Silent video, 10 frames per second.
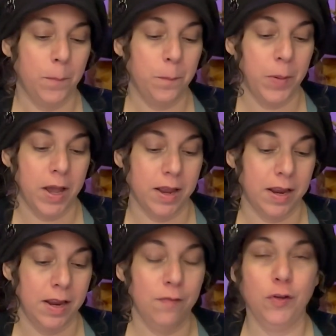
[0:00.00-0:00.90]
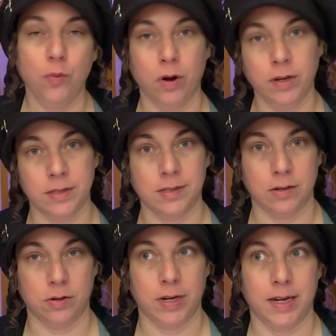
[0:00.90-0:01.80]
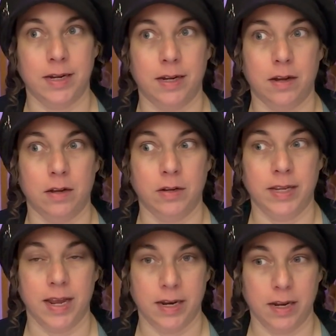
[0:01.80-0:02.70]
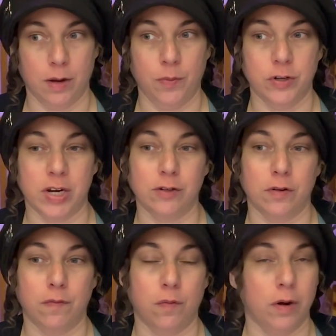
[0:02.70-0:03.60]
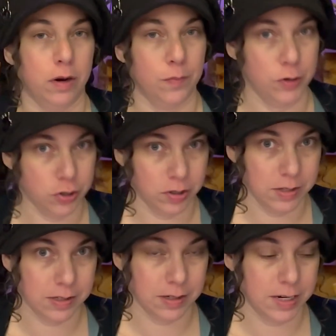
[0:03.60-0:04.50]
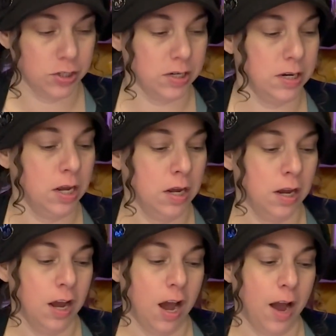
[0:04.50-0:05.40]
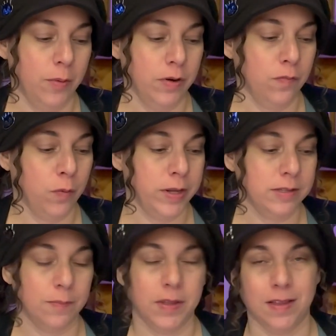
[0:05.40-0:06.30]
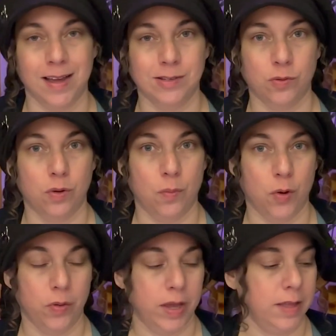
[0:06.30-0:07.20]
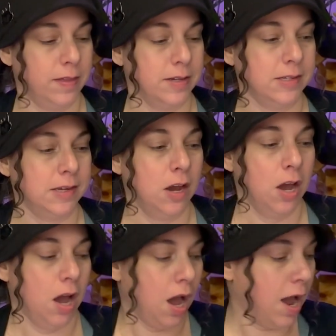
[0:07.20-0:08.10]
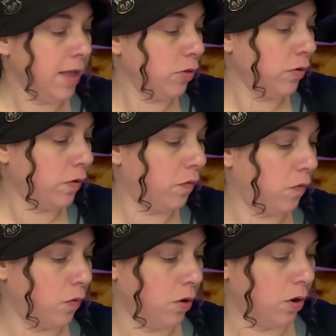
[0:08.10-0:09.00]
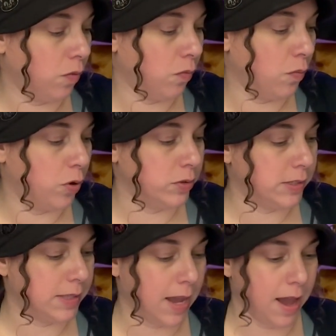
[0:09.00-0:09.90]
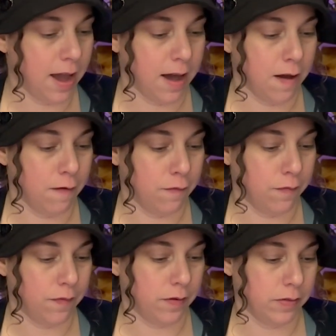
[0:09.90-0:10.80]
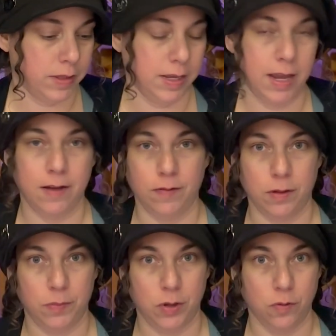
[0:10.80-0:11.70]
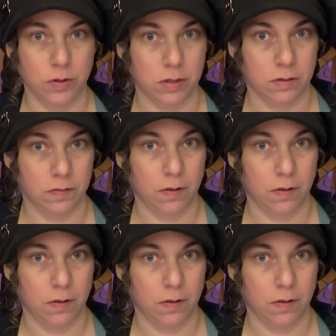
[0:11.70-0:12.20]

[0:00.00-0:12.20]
but if you are considering getting a projector for a commercial installation, I would avoid something that has a remote like this. I look for remotes that have the AV mute